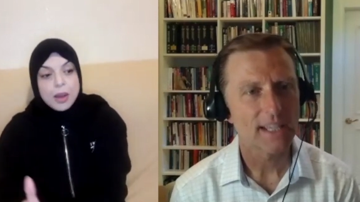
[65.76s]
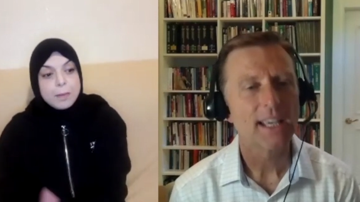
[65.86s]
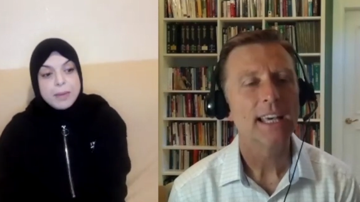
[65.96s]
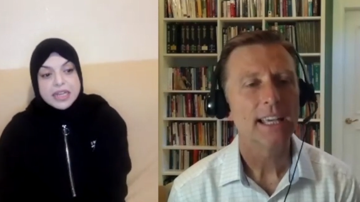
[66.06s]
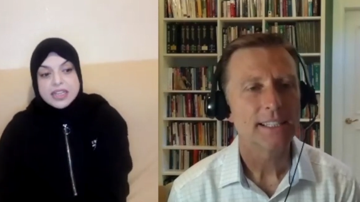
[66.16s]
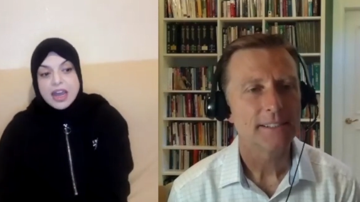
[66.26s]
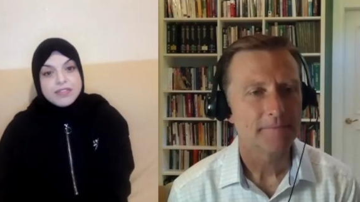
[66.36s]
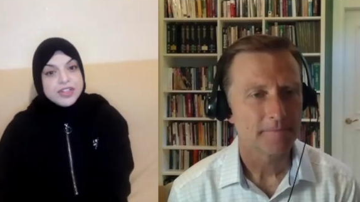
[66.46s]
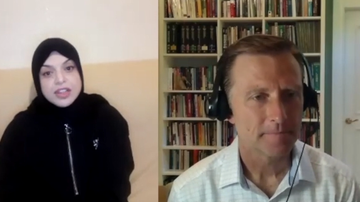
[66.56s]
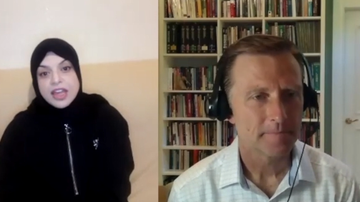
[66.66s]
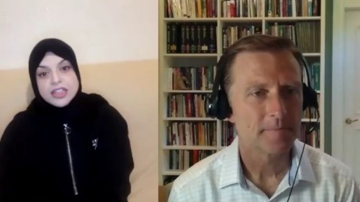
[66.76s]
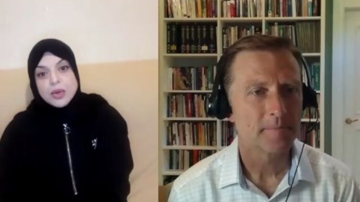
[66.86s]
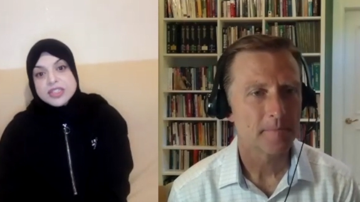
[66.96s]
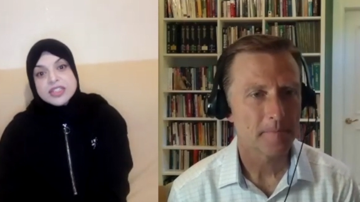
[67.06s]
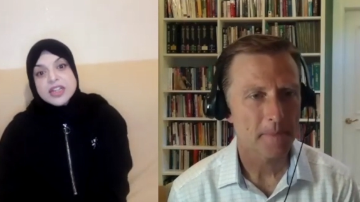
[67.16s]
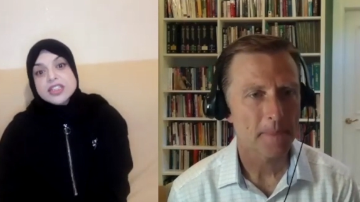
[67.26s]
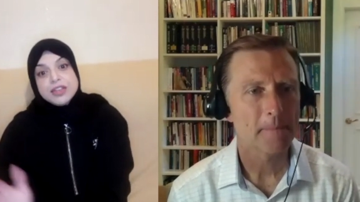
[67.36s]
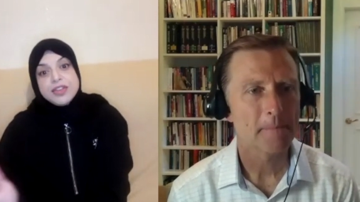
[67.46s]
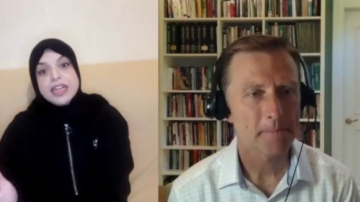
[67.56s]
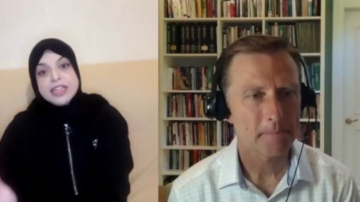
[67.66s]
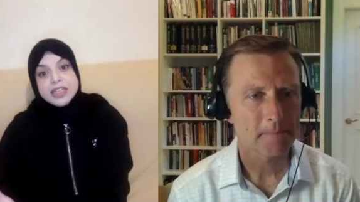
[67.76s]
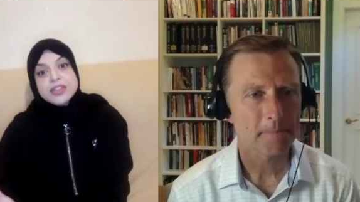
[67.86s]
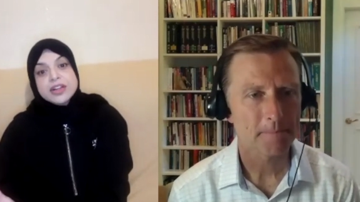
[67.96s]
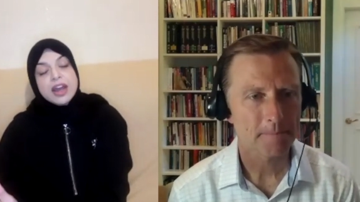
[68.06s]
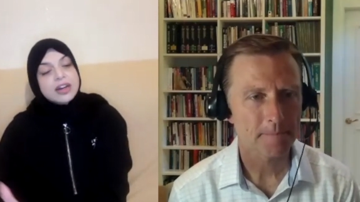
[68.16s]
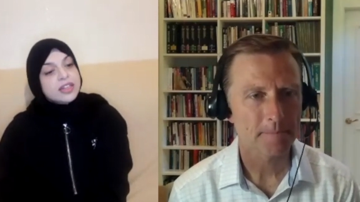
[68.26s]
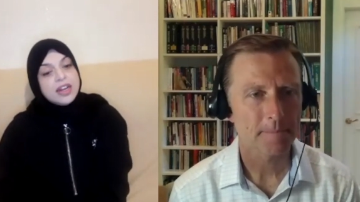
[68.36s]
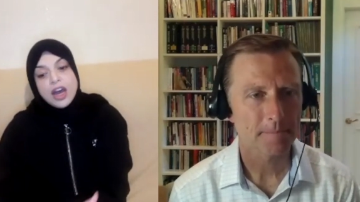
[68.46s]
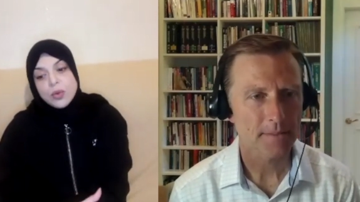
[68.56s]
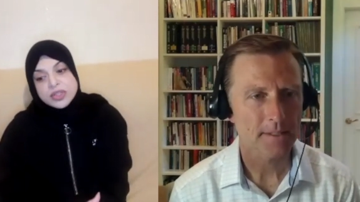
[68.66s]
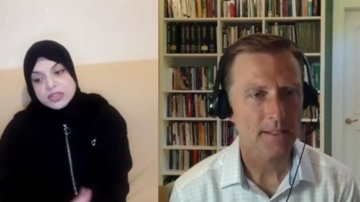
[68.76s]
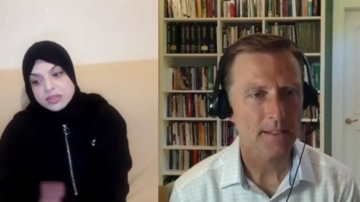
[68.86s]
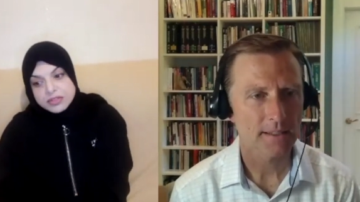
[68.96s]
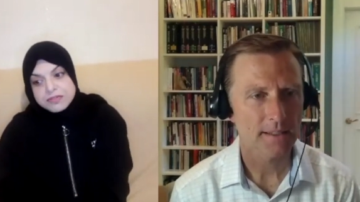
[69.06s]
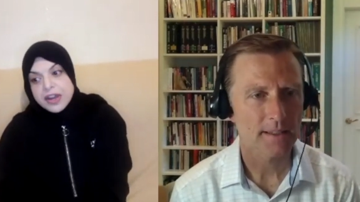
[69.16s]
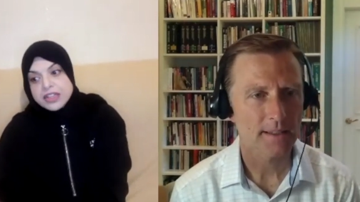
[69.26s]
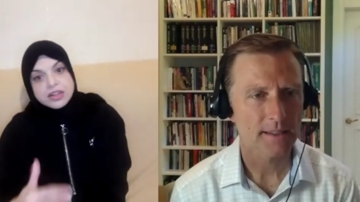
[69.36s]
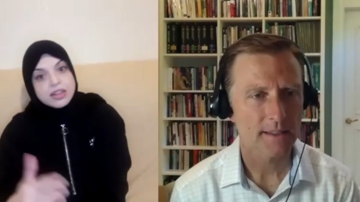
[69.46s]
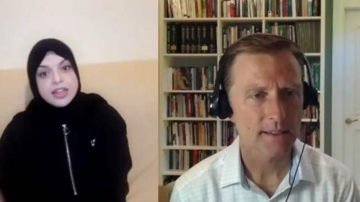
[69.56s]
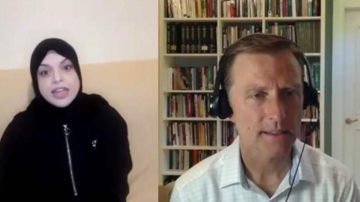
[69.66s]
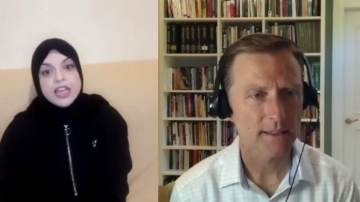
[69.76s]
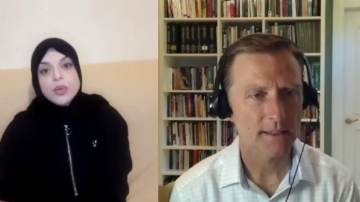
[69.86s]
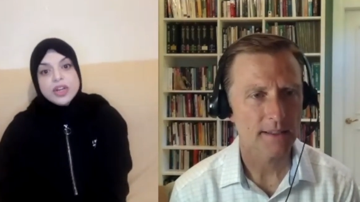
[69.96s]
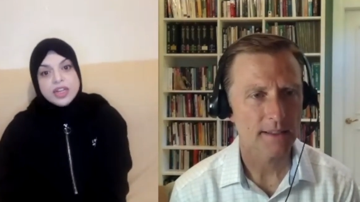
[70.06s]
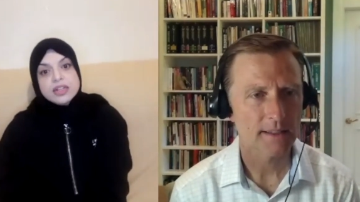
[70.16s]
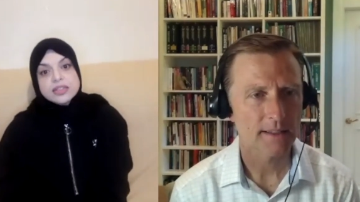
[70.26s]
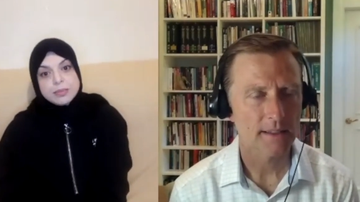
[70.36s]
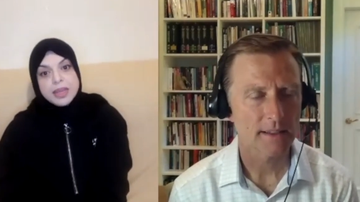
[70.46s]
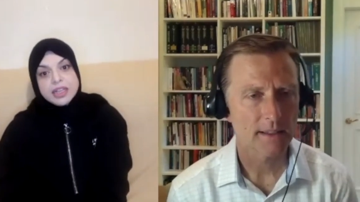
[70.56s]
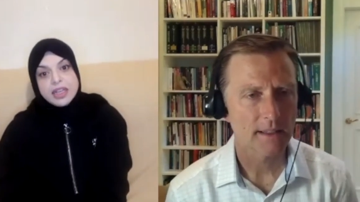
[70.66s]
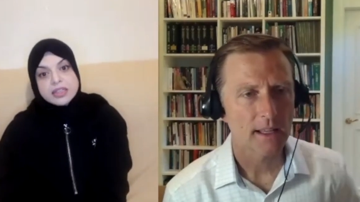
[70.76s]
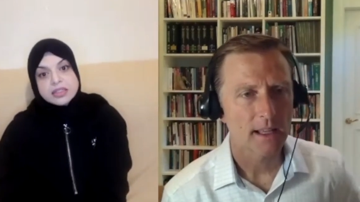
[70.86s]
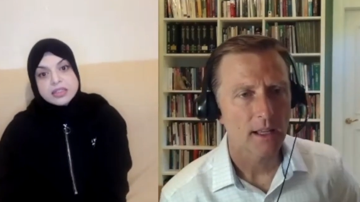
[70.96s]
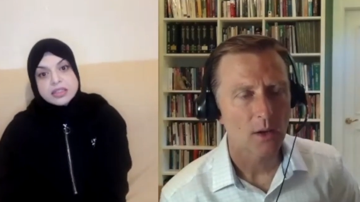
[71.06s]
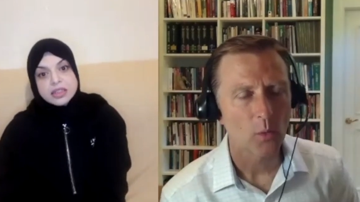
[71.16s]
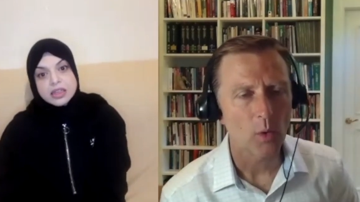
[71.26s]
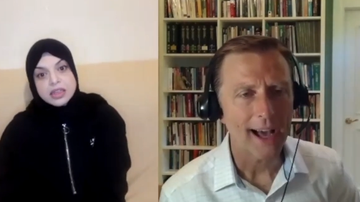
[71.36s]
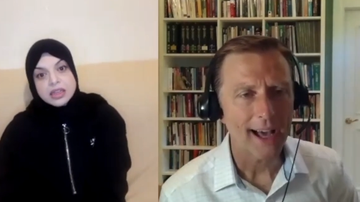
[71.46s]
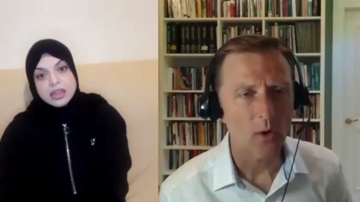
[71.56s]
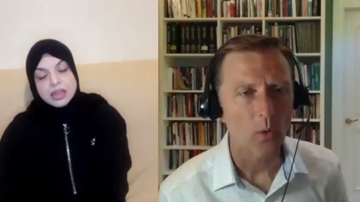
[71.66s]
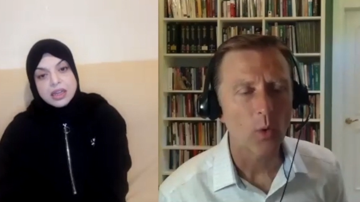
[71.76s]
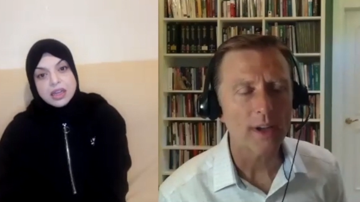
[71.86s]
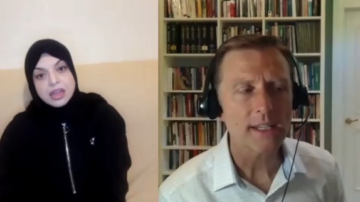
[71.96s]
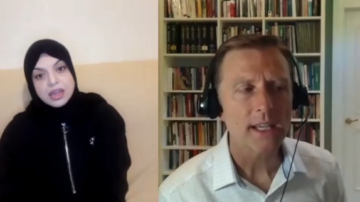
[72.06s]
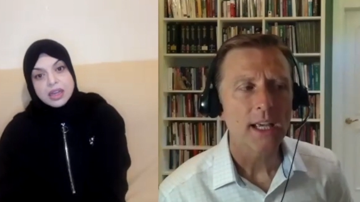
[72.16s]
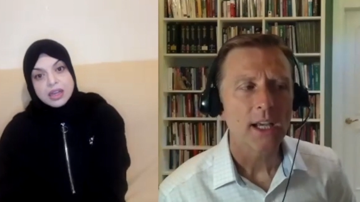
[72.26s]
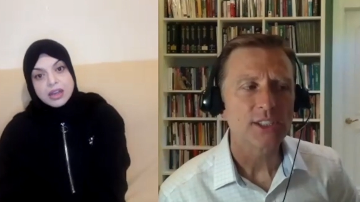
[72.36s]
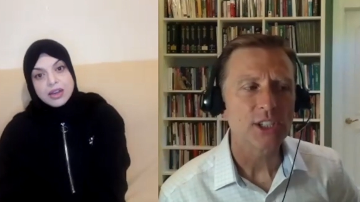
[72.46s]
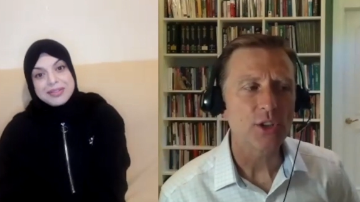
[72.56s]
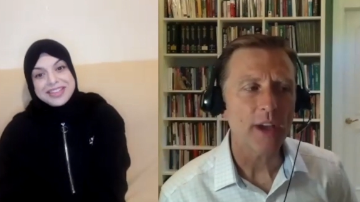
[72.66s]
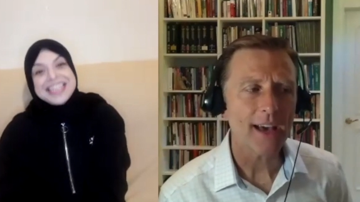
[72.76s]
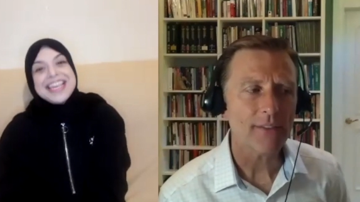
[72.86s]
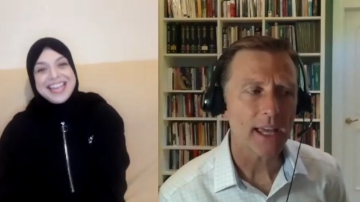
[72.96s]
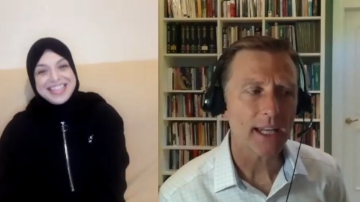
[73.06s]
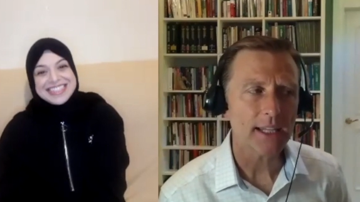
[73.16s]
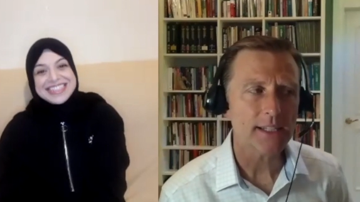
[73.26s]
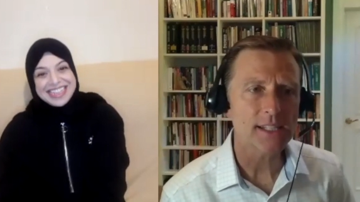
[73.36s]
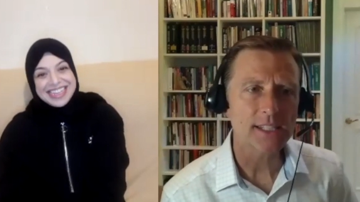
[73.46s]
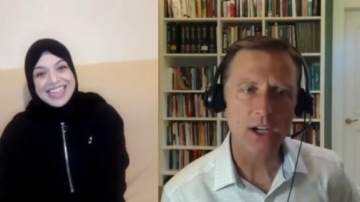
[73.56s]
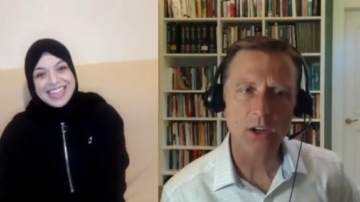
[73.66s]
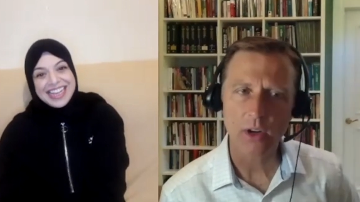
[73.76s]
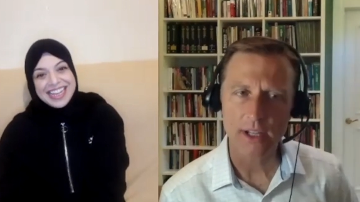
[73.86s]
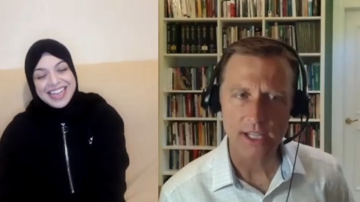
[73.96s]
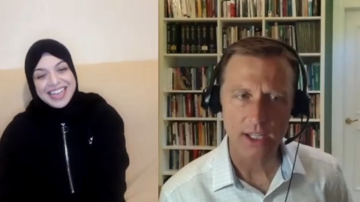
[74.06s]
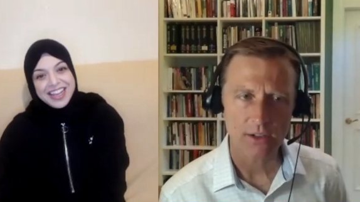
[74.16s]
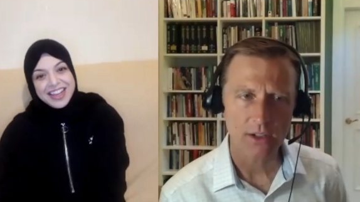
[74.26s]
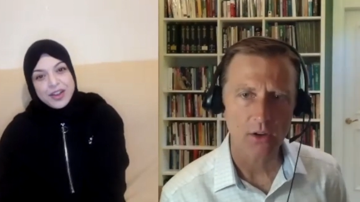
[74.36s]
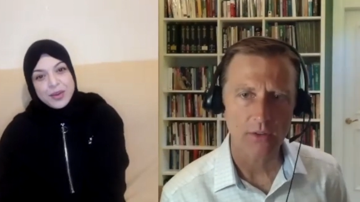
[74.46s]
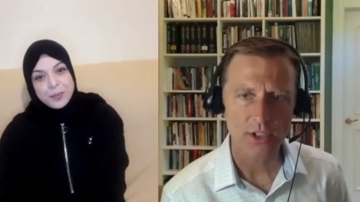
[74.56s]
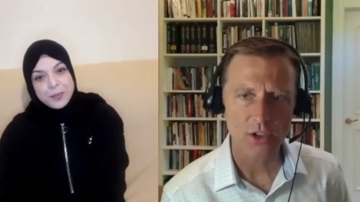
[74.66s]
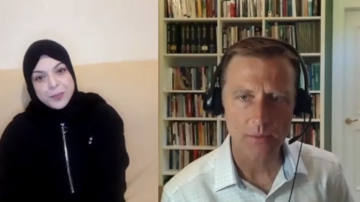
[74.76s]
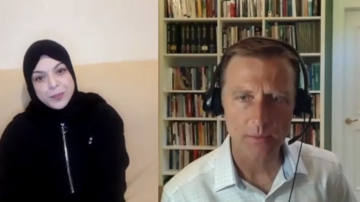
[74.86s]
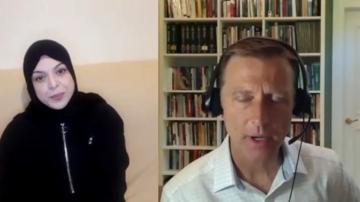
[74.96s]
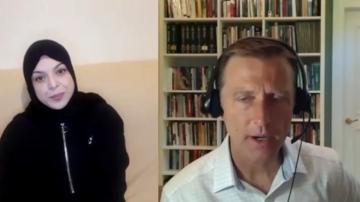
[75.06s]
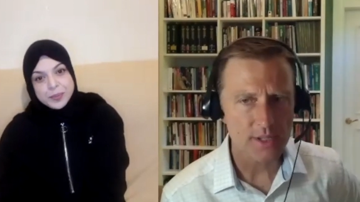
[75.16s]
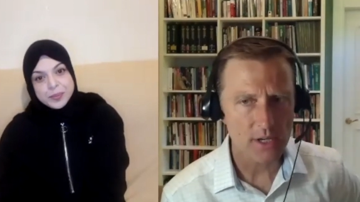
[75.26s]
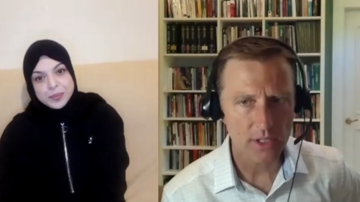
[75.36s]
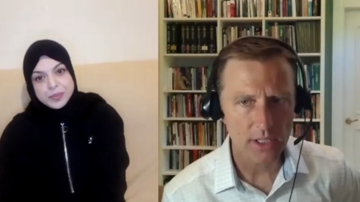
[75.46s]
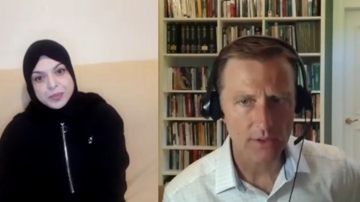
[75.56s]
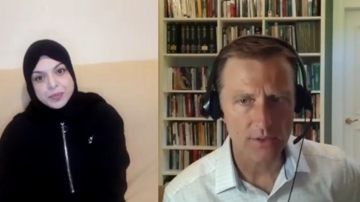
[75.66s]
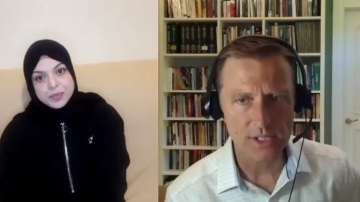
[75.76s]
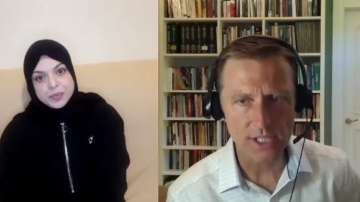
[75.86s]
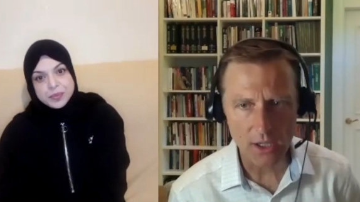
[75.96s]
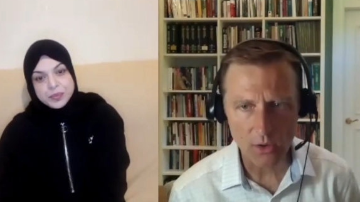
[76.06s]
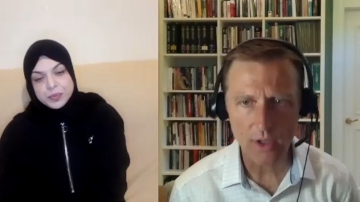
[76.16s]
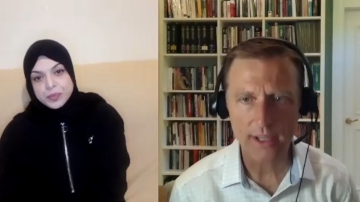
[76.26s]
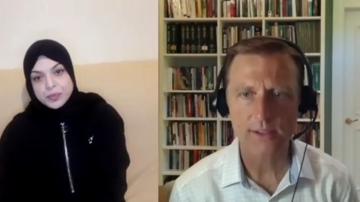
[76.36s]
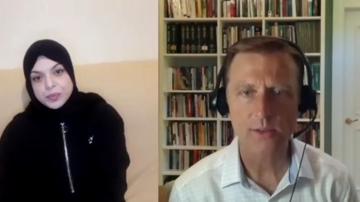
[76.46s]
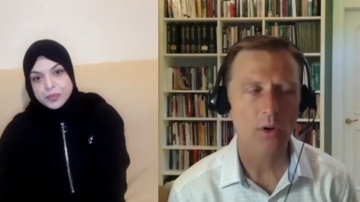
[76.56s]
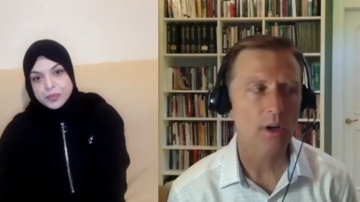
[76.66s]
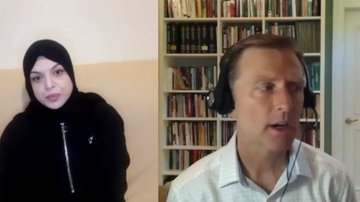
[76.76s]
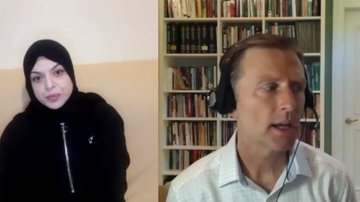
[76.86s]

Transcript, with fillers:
Speaker 1: But after that, I was not. Even in kindergarten, I was fatter than anyone else in my class.
Speaker 2: Wow. What did you have any steroids that you know of? Did your parents ever give you steroids or